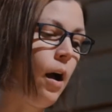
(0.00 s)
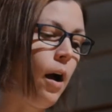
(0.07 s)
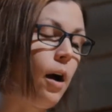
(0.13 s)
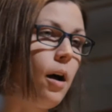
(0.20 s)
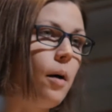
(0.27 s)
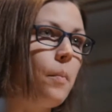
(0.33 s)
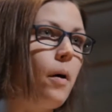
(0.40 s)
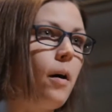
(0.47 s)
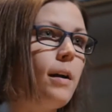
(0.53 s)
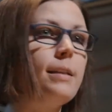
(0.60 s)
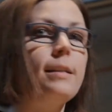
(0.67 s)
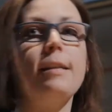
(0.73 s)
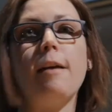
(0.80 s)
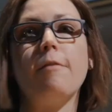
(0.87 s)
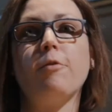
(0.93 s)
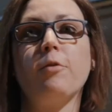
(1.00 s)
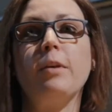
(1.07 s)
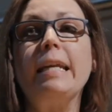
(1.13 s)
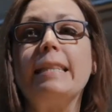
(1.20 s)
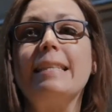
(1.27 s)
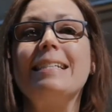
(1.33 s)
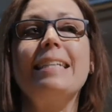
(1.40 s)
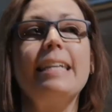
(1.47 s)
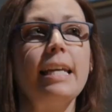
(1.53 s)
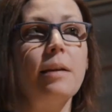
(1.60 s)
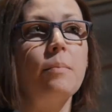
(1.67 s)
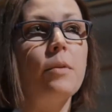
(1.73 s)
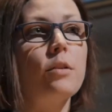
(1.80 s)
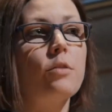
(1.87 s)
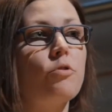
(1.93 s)
I therefore lead the
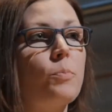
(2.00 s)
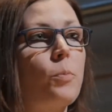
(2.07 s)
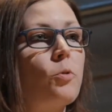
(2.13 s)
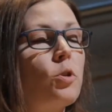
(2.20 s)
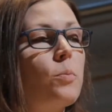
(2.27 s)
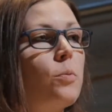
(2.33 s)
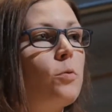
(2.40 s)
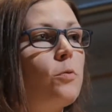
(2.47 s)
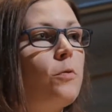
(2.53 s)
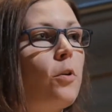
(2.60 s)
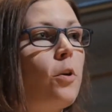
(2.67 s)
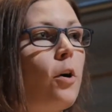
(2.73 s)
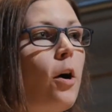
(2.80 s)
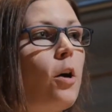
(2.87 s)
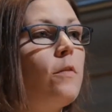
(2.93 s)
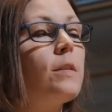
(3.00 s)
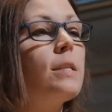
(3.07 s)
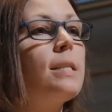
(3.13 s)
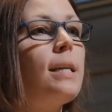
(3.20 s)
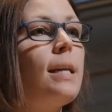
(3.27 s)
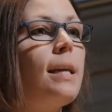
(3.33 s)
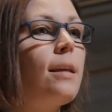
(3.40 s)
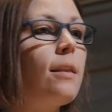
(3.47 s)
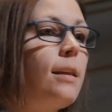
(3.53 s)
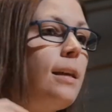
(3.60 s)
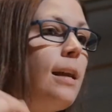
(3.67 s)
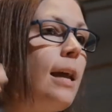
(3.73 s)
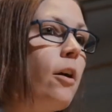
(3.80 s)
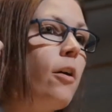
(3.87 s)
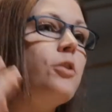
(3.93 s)
team that's responsible for overseeing
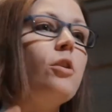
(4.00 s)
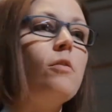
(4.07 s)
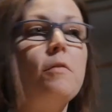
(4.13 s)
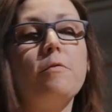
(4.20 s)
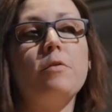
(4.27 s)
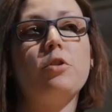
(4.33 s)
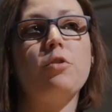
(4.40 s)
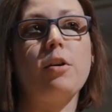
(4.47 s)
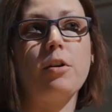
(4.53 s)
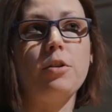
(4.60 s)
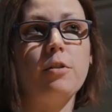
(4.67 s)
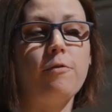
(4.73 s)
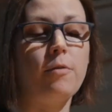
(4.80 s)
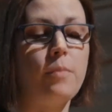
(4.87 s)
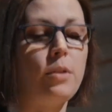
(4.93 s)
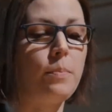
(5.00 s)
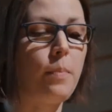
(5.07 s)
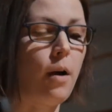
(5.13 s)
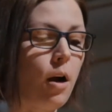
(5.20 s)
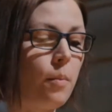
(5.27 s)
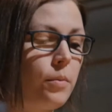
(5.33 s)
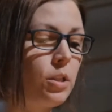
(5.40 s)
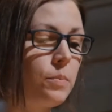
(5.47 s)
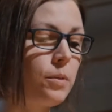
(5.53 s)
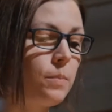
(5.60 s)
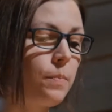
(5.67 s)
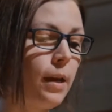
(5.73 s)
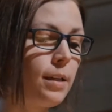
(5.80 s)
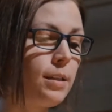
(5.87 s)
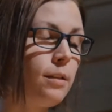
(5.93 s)
the NIHR infrastructure from the department's
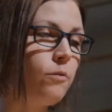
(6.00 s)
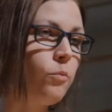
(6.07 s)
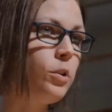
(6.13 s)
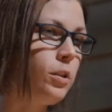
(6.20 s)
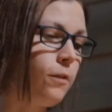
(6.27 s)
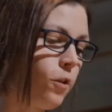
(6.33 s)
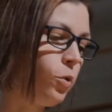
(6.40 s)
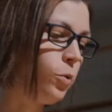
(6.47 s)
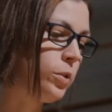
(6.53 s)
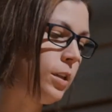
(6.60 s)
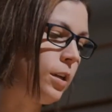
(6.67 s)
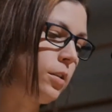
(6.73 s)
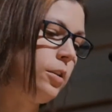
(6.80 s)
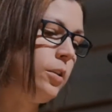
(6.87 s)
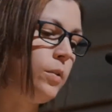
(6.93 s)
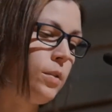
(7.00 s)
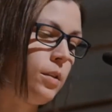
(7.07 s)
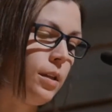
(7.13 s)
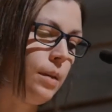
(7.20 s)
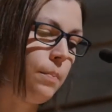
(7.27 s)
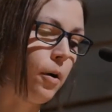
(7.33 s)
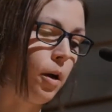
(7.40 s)
perspective, which of course includes the